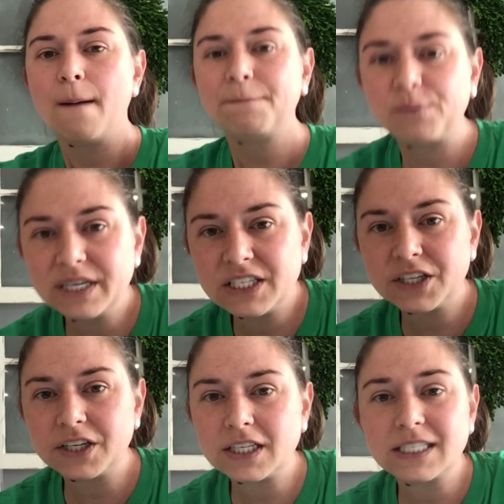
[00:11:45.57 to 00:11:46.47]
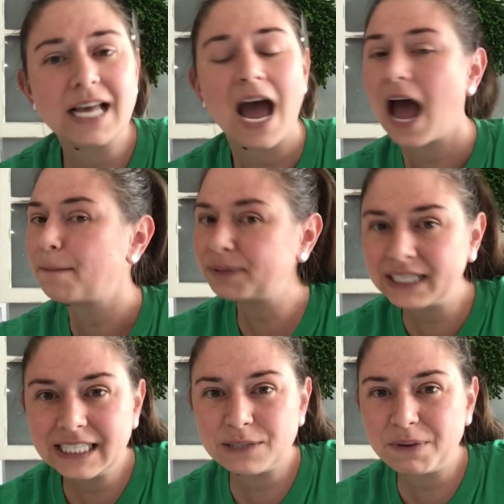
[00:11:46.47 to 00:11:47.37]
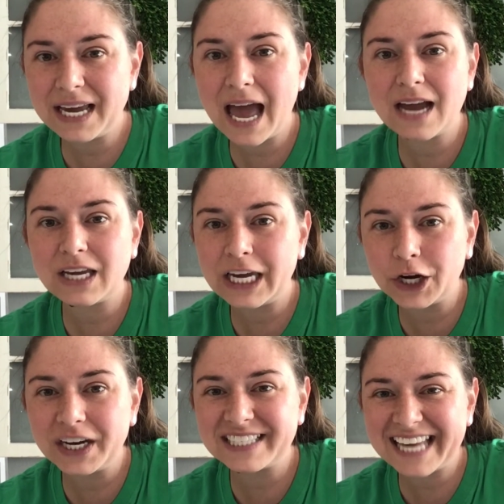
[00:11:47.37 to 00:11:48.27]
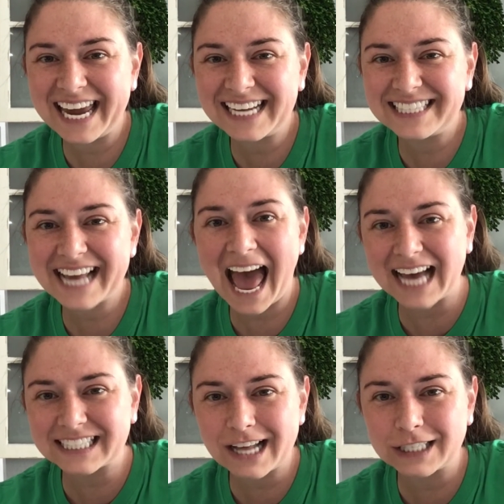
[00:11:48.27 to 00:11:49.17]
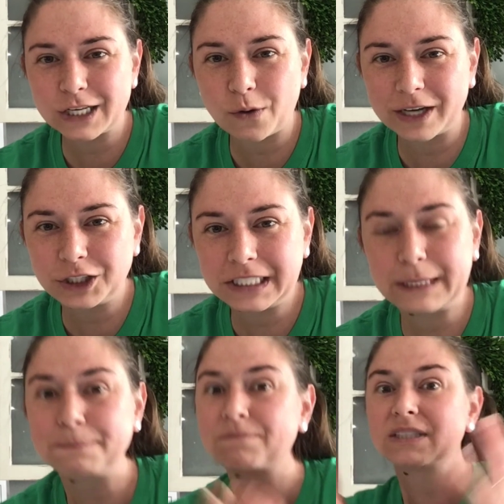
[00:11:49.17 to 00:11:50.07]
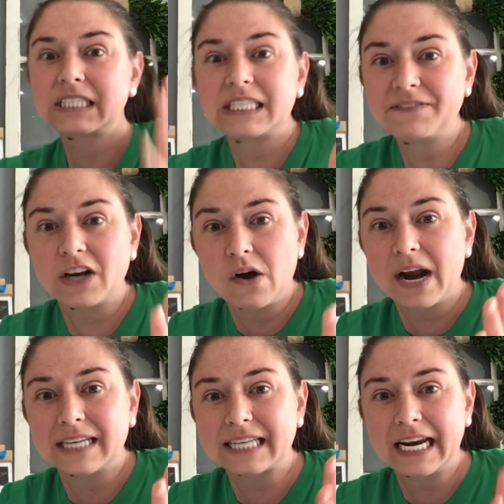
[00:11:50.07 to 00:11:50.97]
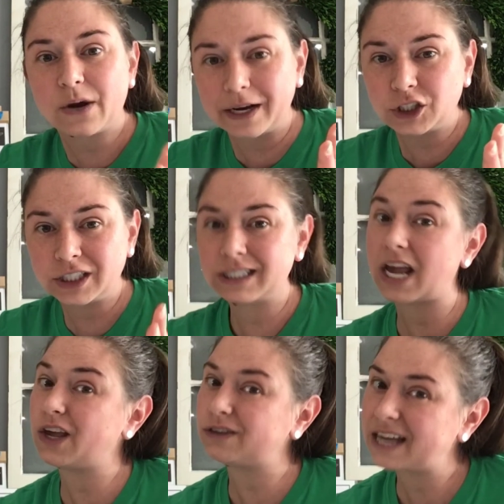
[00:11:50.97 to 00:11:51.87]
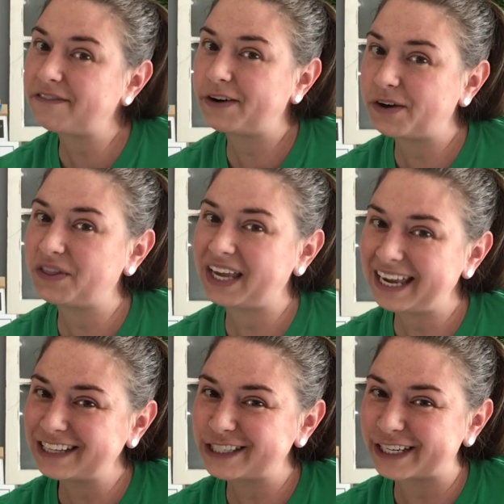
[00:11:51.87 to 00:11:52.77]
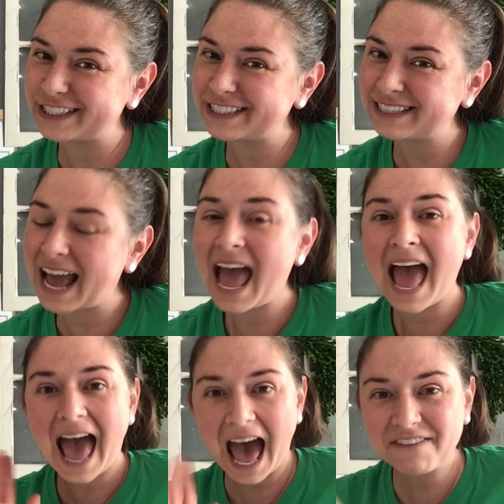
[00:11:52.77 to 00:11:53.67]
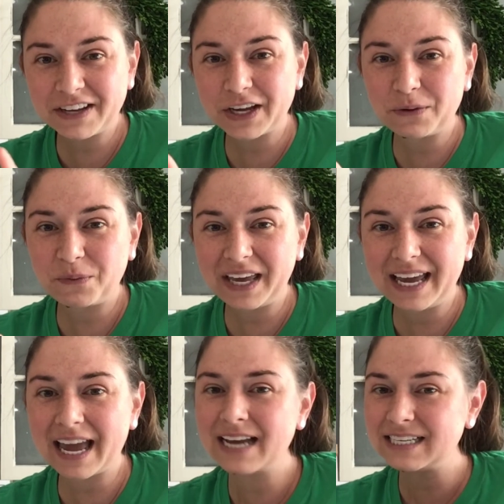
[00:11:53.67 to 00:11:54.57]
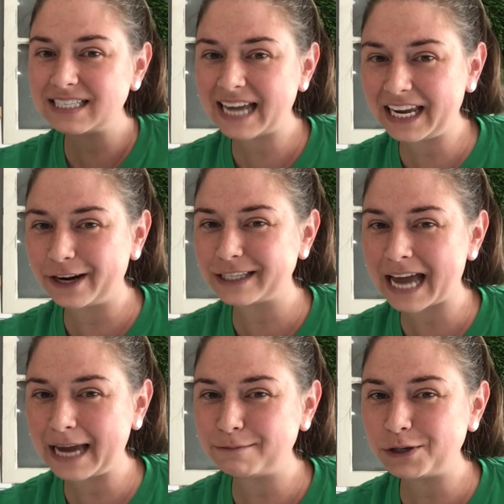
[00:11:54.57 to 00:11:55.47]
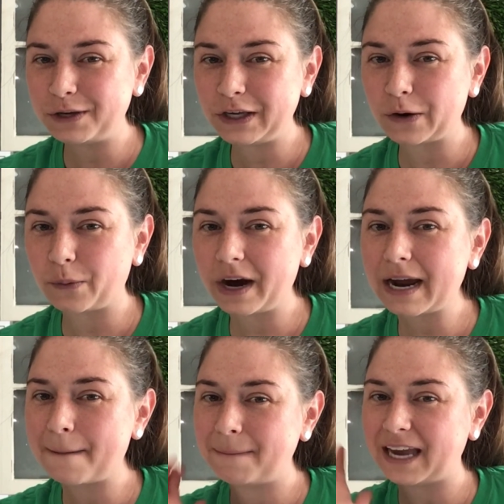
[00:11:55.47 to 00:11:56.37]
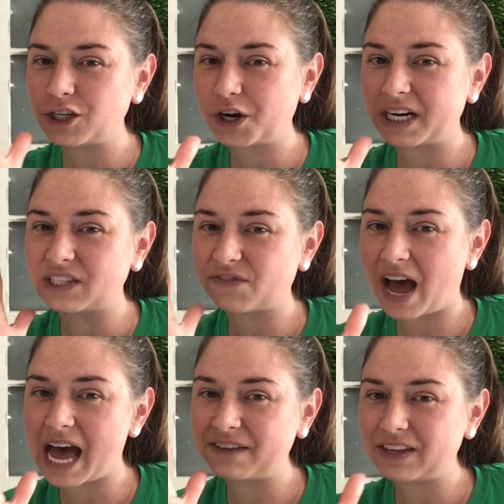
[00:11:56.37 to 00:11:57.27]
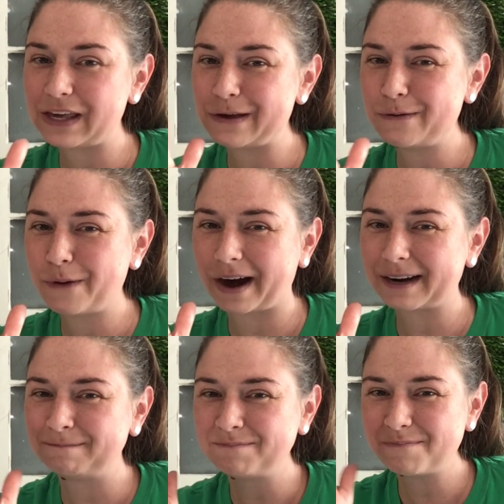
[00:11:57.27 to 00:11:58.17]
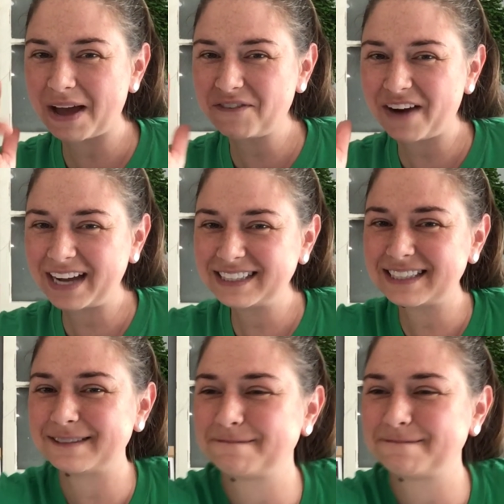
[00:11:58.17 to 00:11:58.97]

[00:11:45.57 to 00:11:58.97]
Boys and girls, please be curious kids. Ask lots of questions, because if you don't ask any questions, you'll never know the answers. Have a good week. Take your time doing your work. Make sure it is 5Q work. Bye, friends.